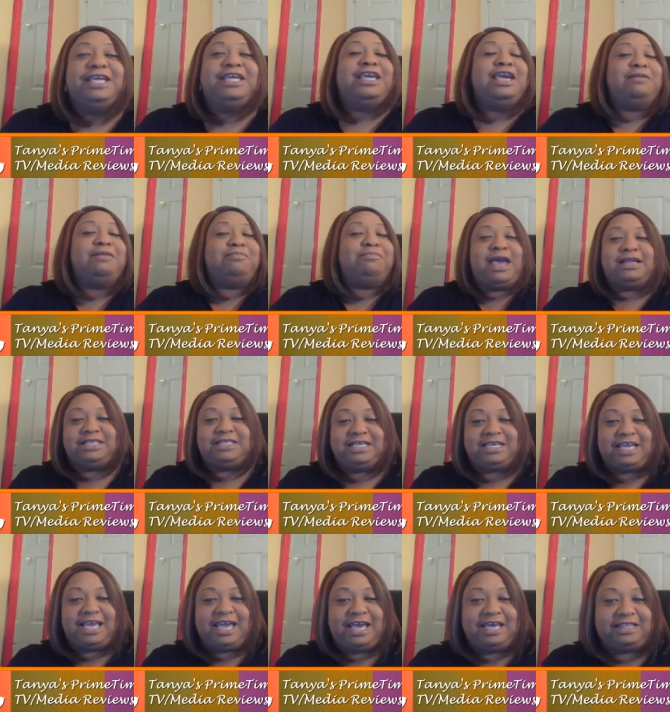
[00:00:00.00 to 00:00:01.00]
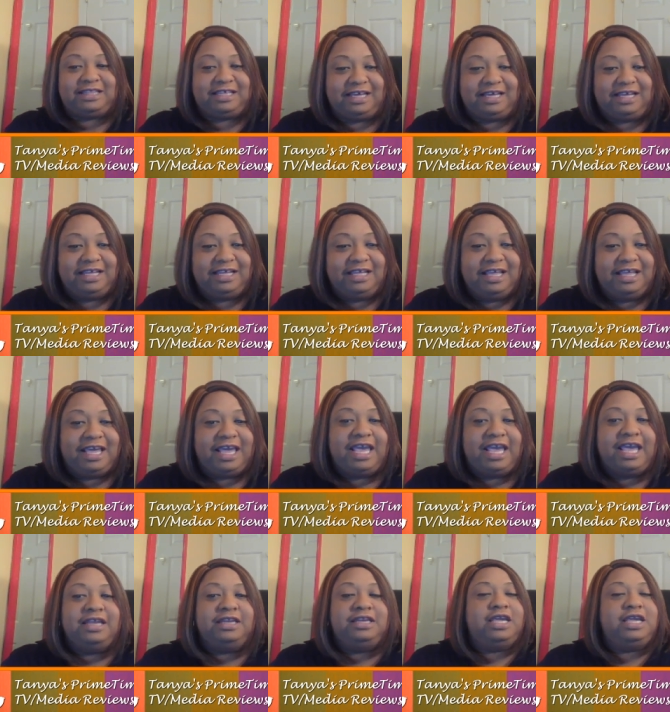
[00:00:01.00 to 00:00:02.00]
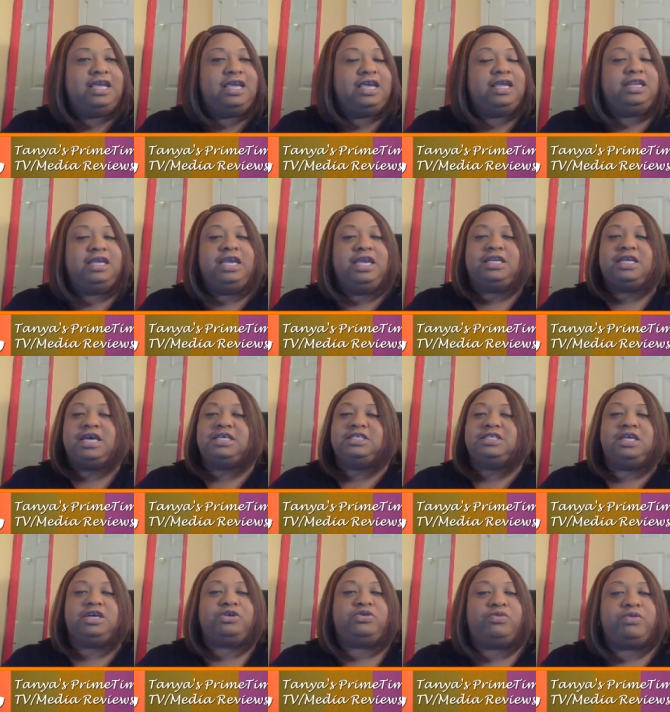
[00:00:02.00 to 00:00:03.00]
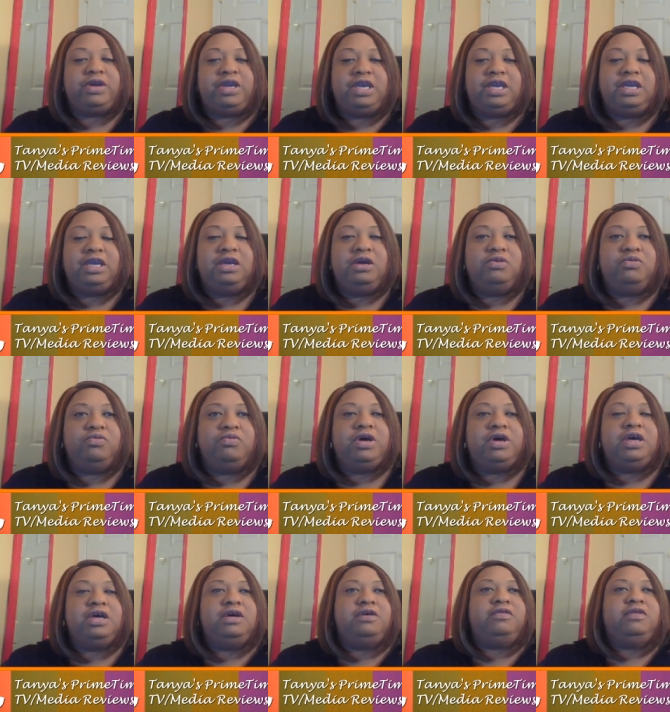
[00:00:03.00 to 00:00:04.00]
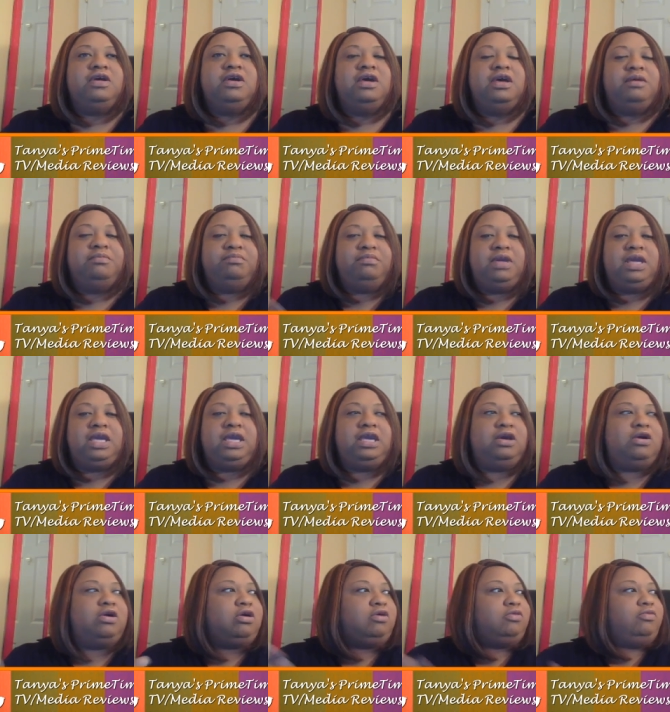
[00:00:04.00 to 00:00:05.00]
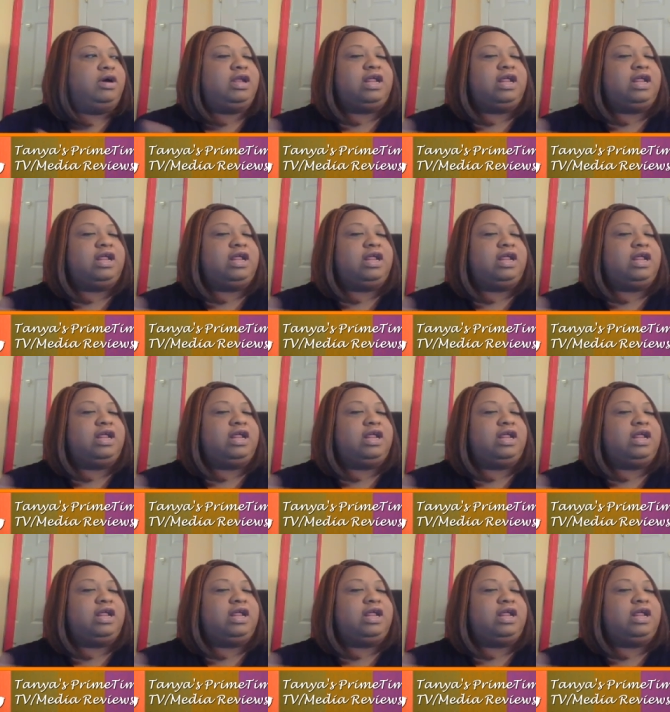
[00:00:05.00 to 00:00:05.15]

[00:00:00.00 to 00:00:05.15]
get back together. And then he doesn't agree with me or